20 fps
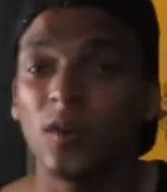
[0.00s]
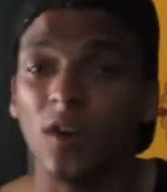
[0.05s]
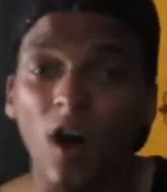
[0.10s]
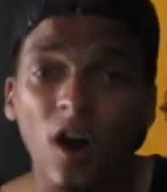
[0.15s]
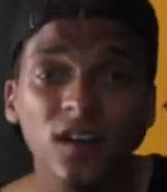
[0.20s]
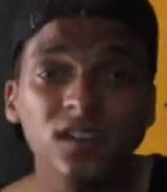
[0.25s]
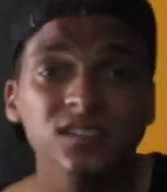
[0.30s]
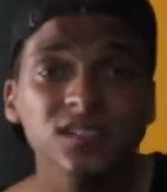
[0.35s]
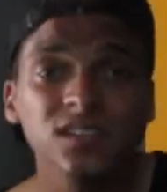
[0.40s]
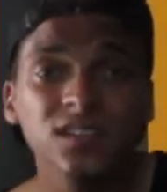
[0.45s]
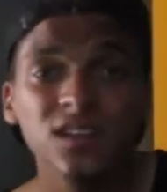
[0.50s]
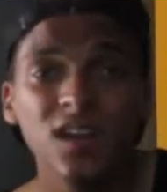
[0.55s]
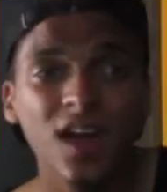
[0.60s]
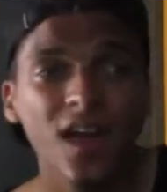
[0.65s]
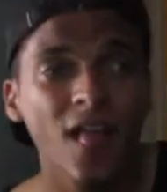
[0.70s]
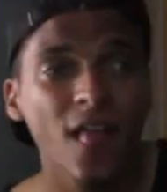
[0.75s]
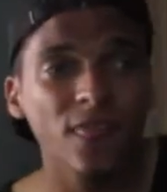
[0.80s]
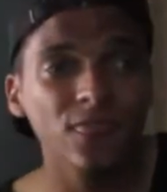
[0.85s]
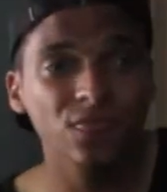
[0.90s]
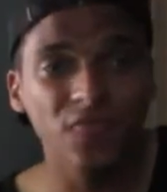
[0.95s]
And honestly,
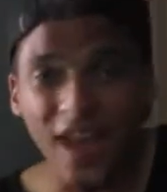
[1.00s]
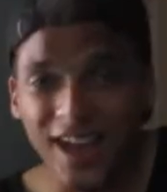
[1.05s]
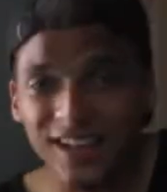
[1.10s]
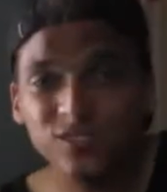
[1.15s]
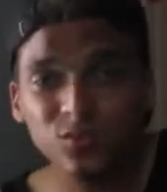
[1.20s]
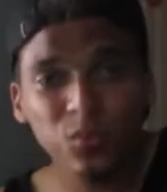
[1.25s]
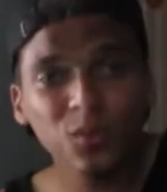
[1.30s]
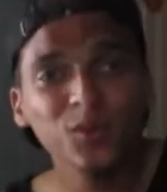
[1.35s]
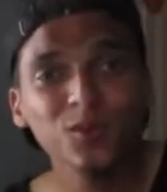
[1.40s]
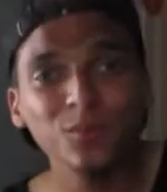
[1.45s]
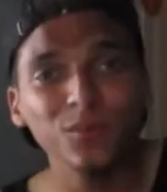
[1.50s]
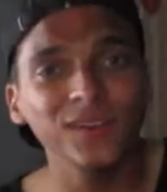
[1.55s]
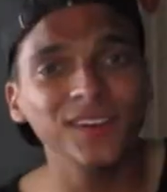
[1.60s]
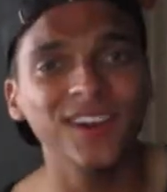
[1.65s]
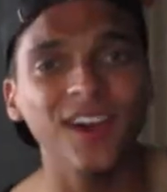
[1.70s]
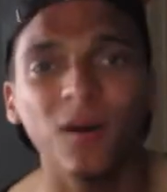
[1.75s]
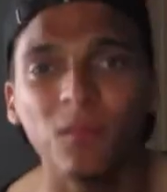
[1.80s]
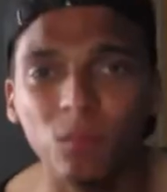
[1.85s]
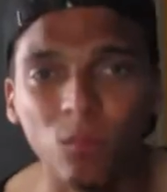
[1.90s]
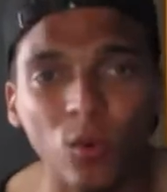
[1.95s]
that's where you become